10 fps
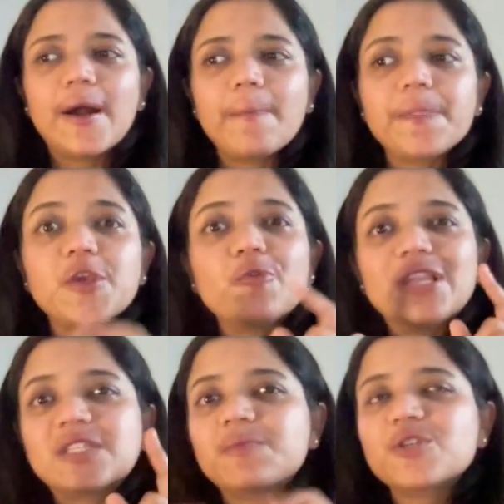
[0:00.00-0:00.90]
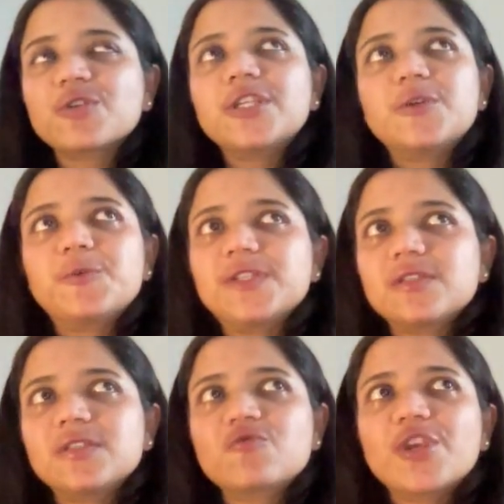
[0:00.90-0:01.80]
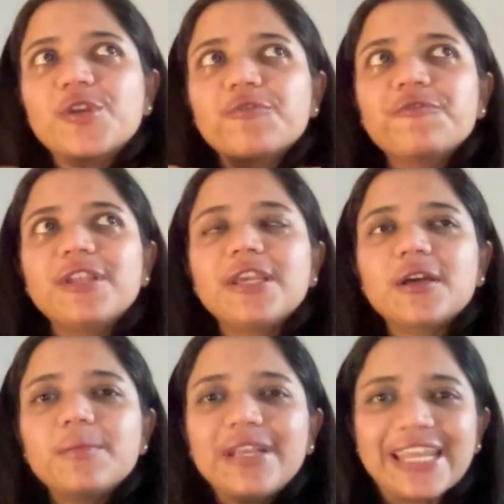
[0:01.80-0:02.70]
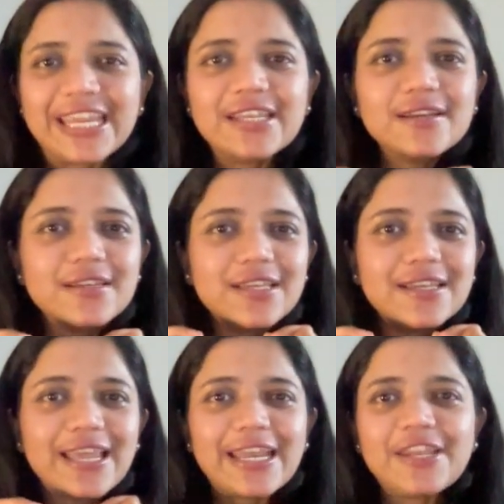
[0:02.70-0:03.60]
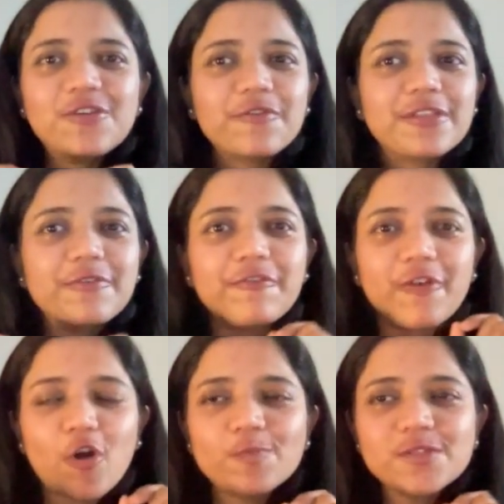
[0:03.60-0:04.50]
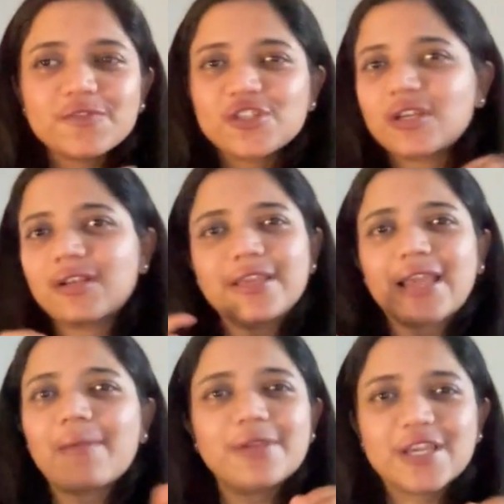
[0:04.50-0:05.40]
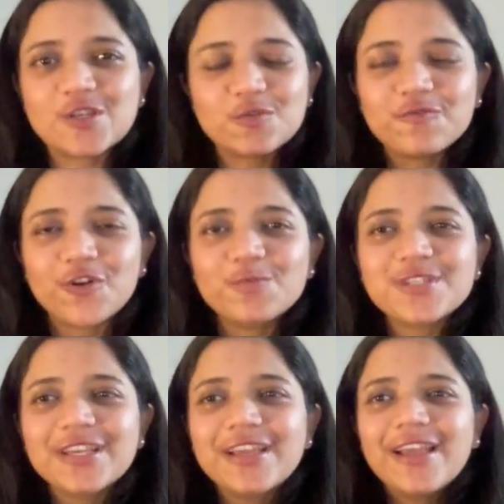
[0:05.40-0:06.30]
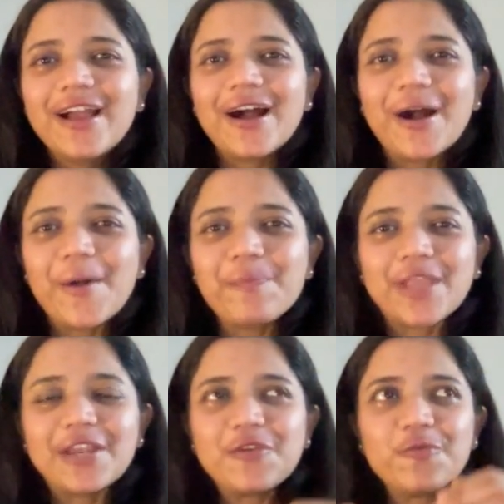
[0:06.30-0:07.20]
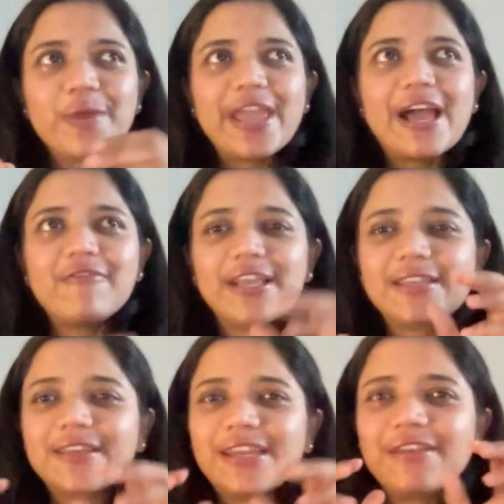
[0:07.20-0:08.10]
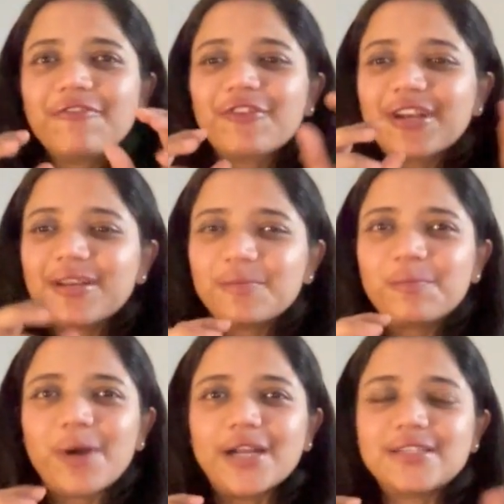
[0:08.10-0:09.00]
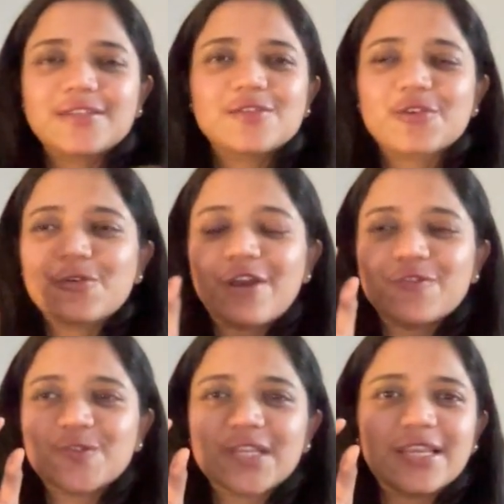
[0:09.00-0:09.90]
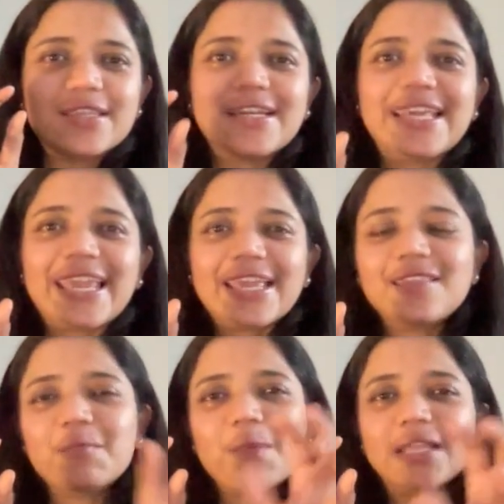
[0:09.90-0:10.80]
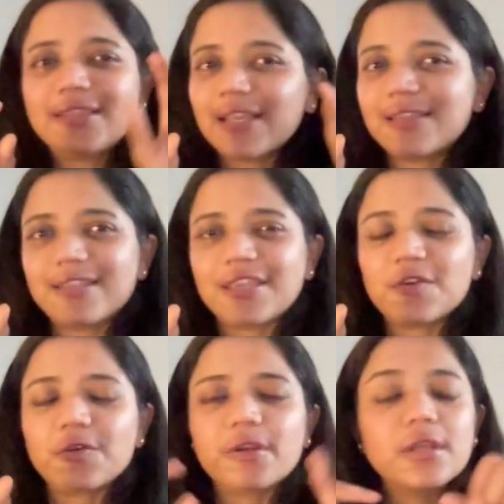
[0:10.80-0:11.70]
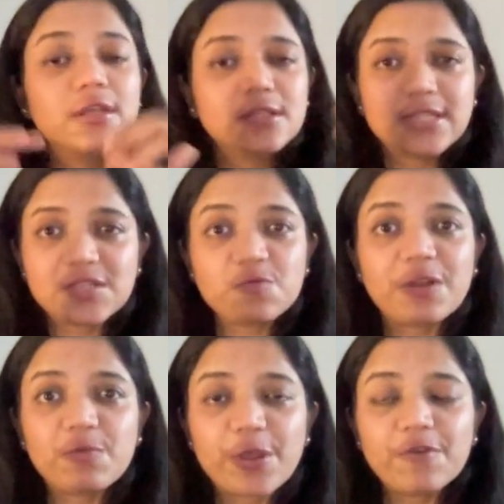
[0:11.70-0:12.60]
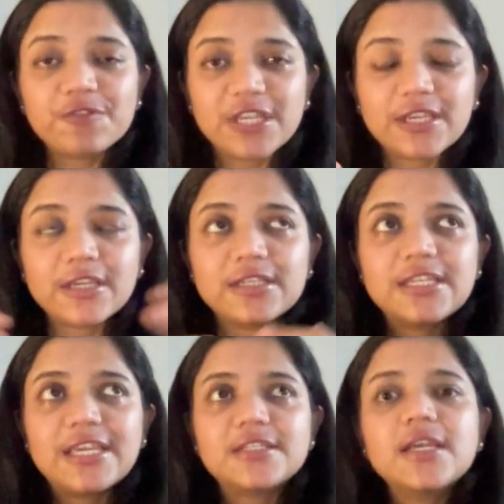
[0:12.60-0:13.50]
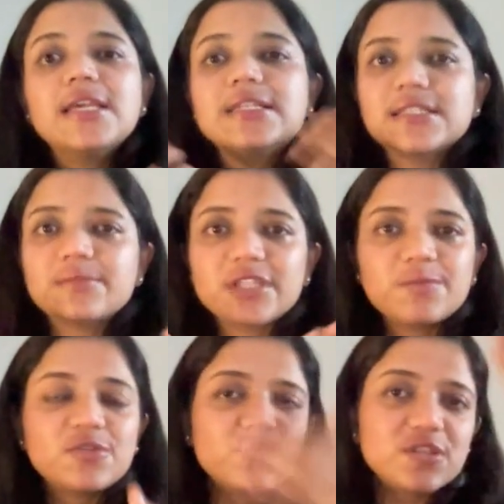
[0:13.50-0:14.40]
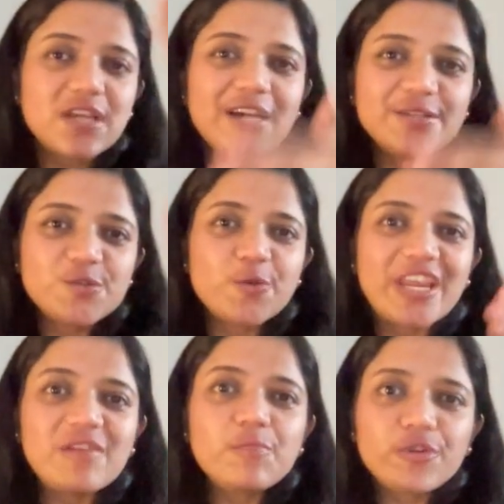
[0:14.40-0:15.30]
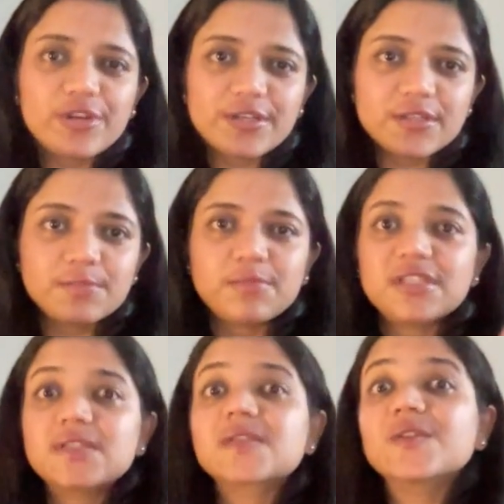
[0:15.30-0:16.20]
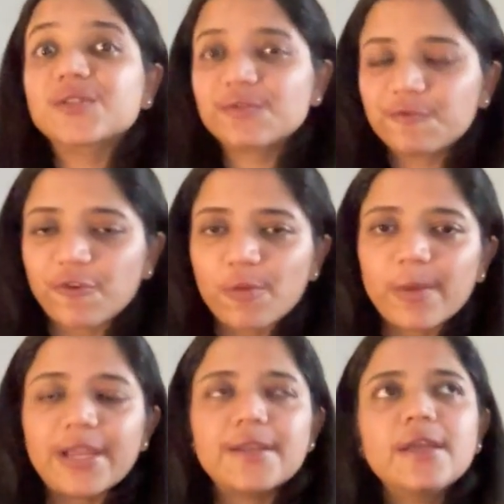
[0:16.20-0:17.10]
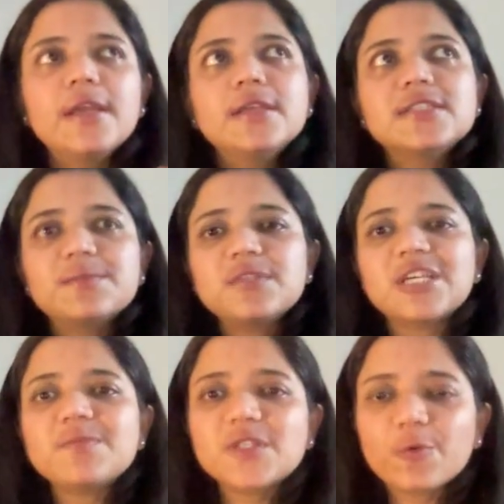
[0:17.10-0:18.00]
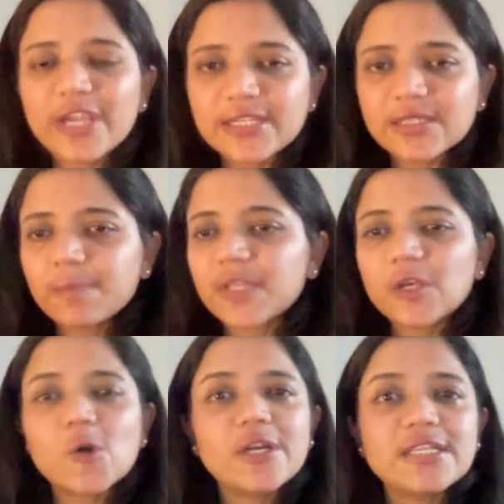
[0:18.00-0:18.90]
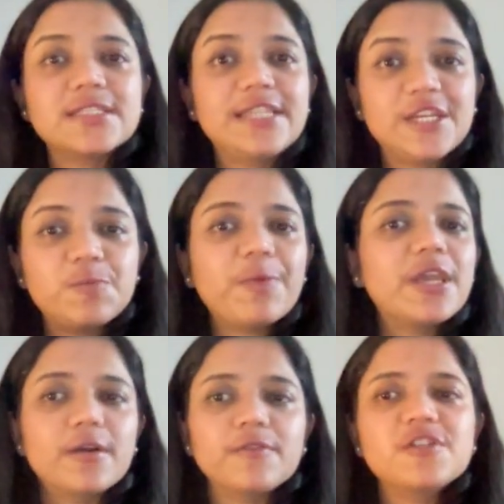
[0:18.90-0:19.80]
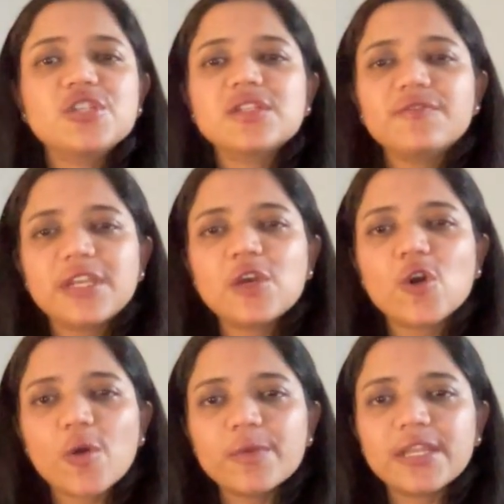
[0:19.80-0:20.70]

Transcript: You will especially notice this when you're filling up date in any of the forms, which are like application forms. And you may have like three different parts. So you have to select the day, the month, and the year. That's one way of taking in date. Sometimes you're just asked to input it, but in certain format. Sometimes you get something called as date picker, which is a very common